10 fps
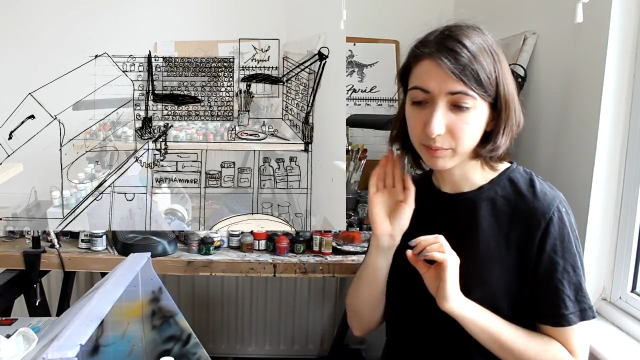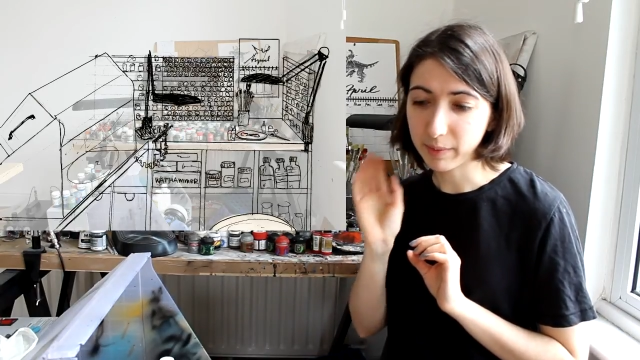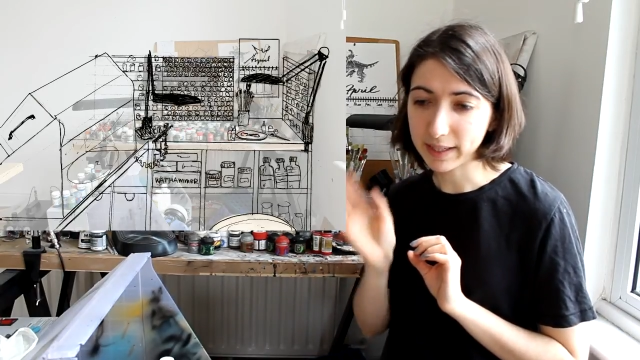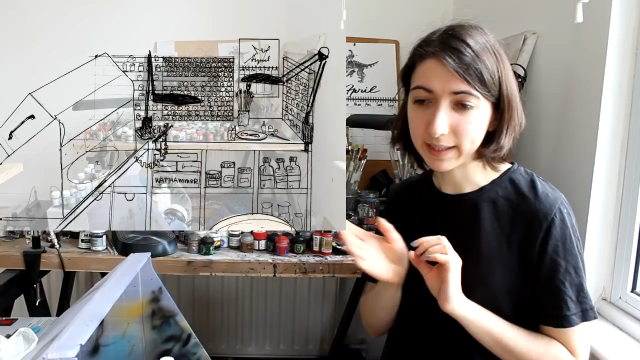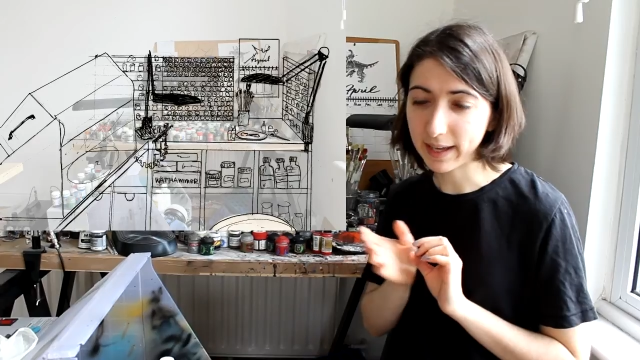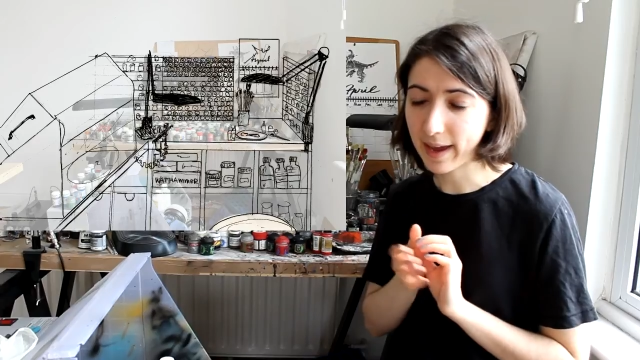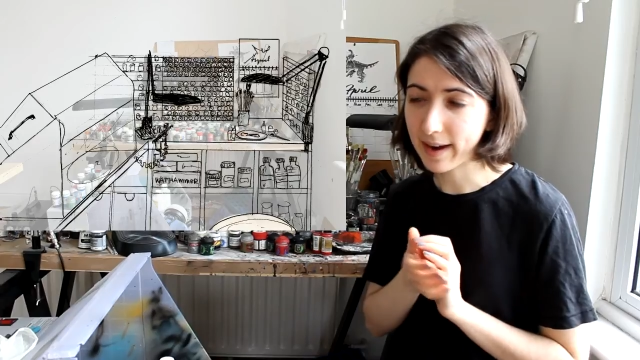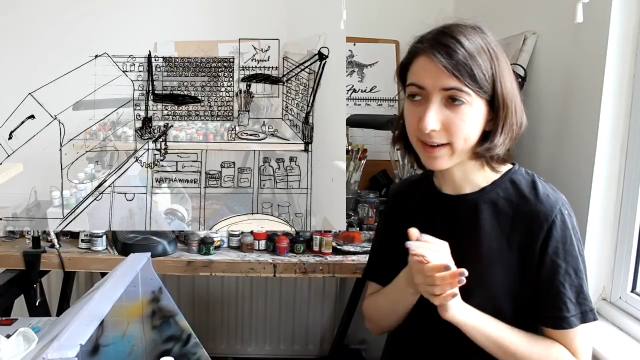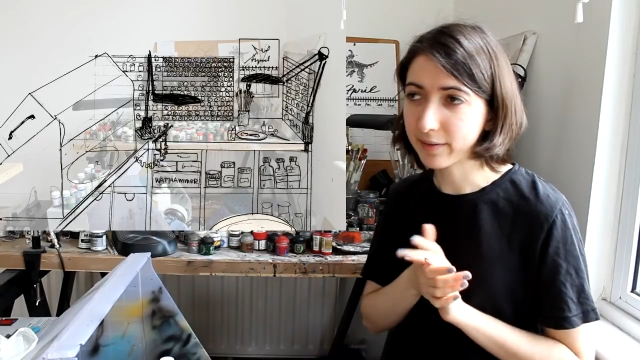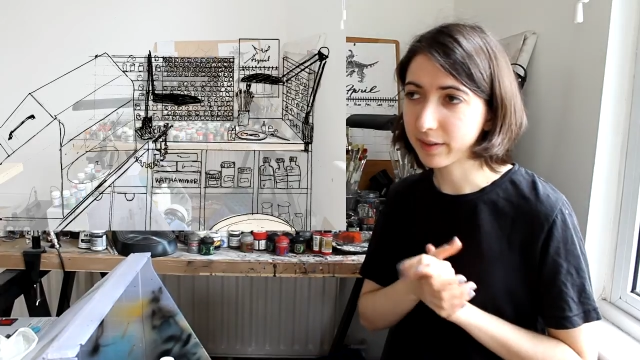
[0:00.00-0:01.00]
making the
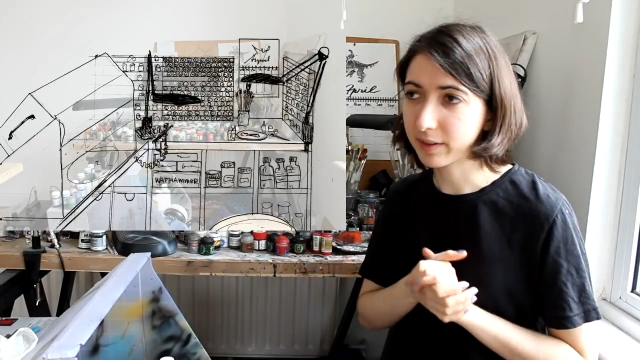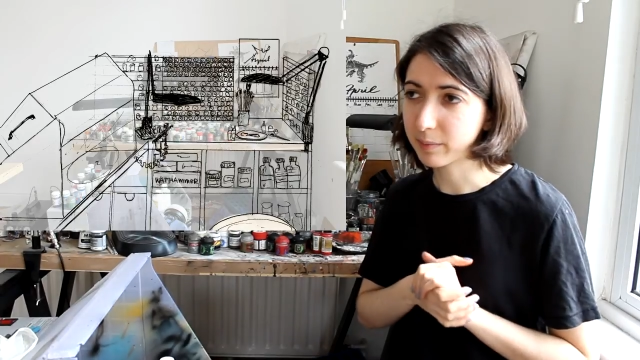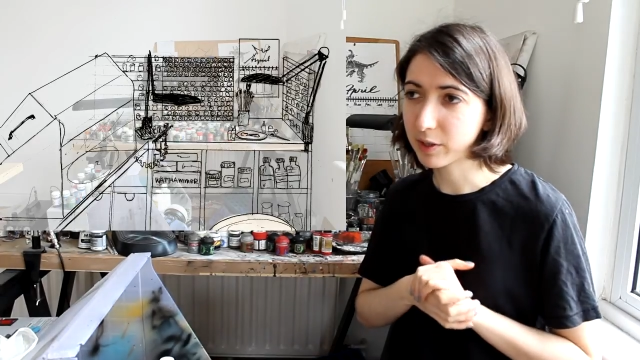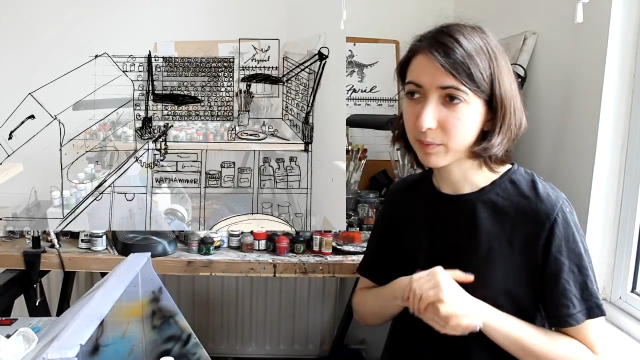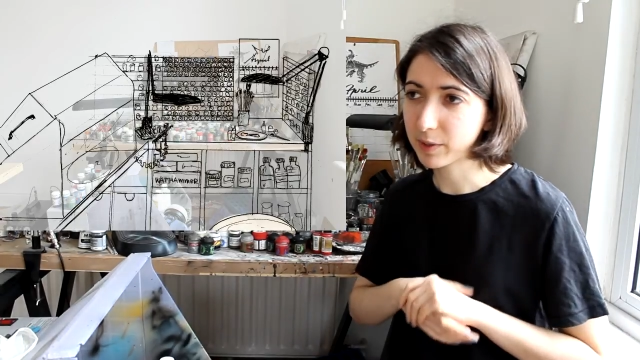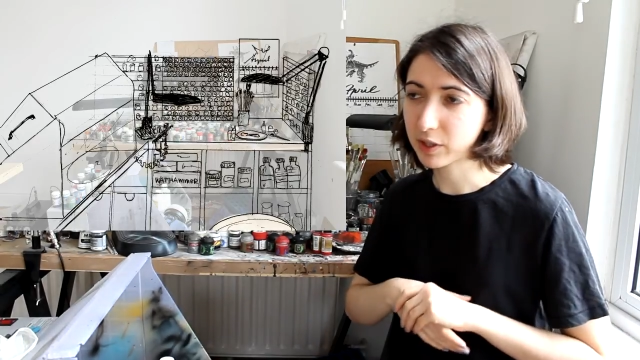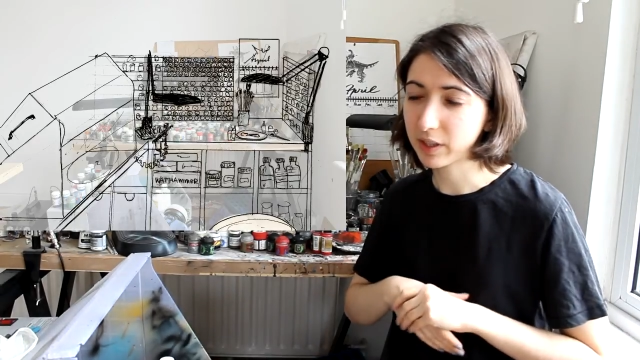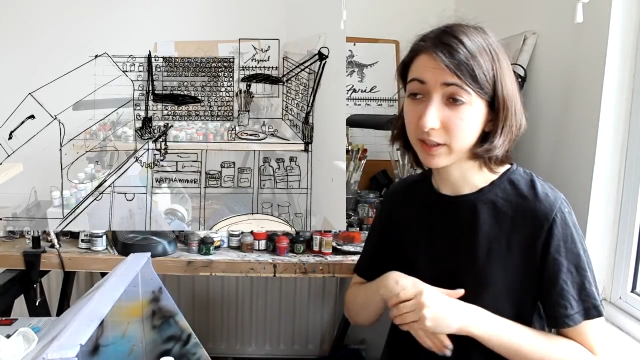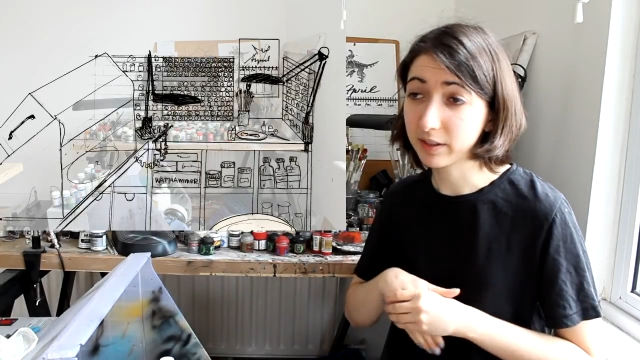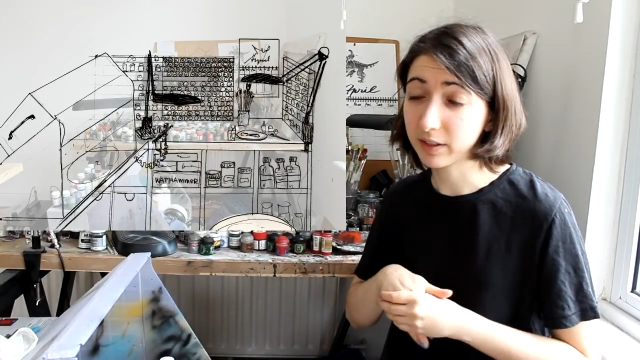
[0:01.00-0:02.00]
air and everything much
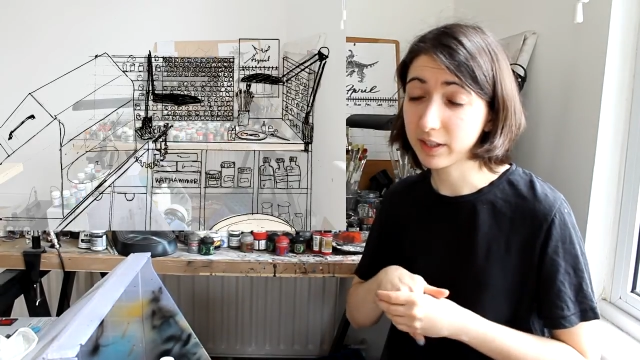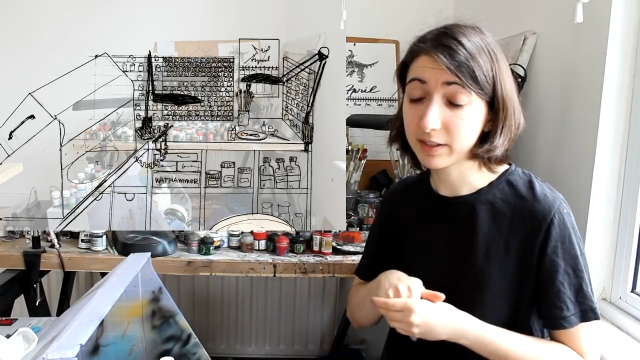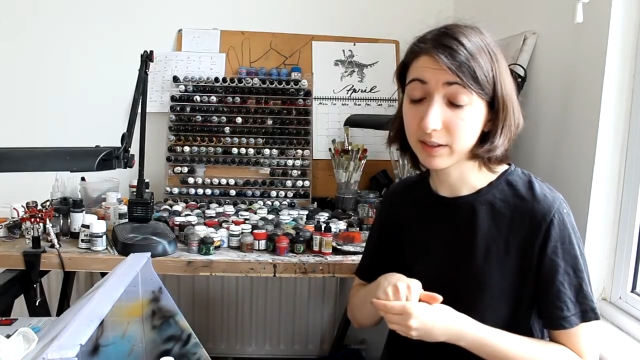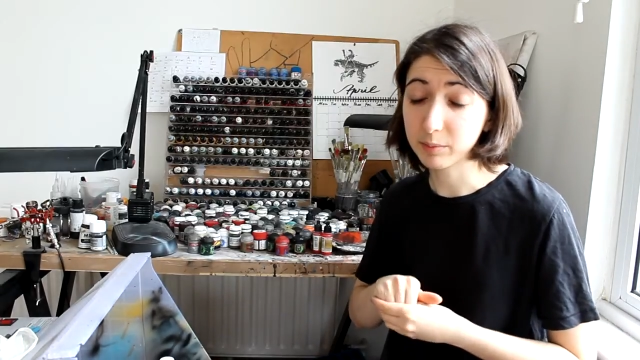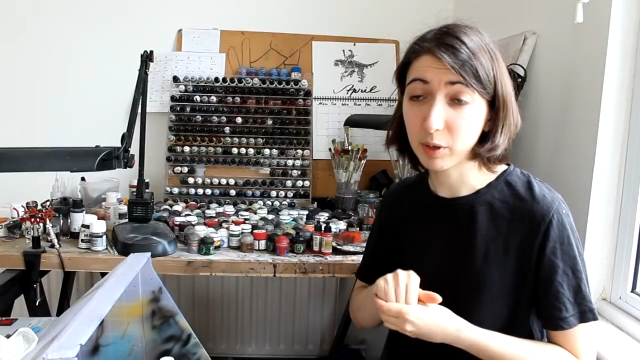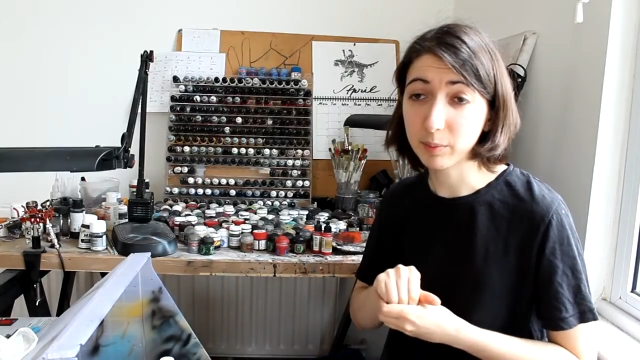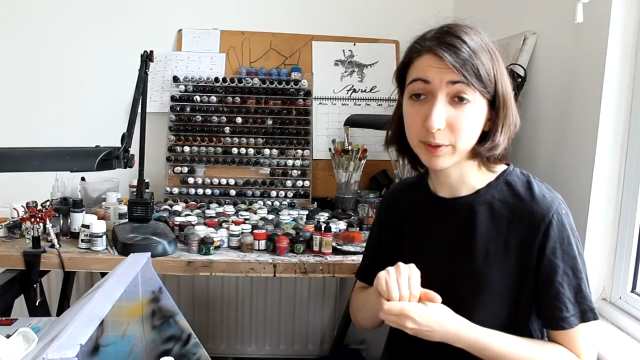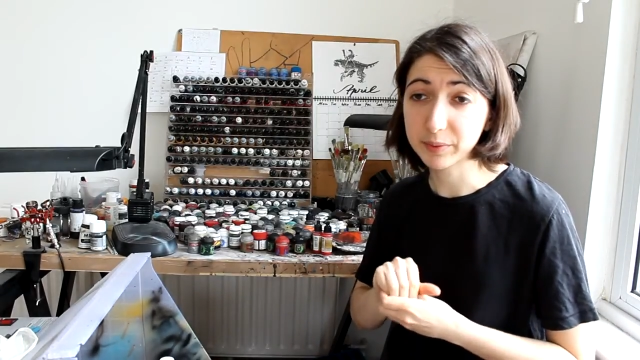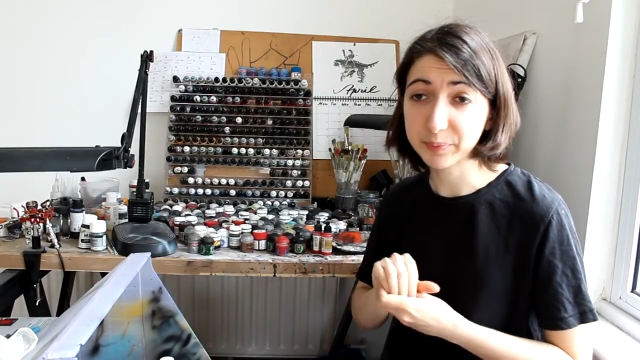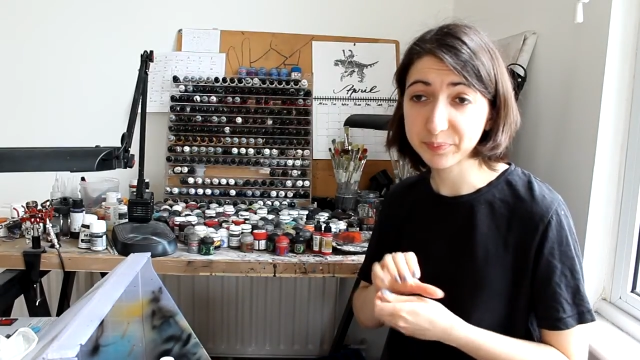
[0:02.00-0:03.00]
cleaner than it is at the
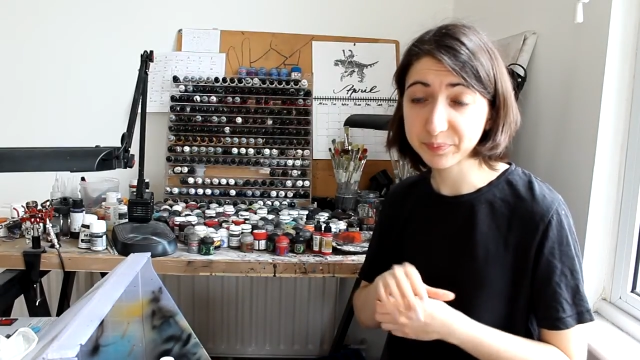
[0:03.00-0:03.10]
moment.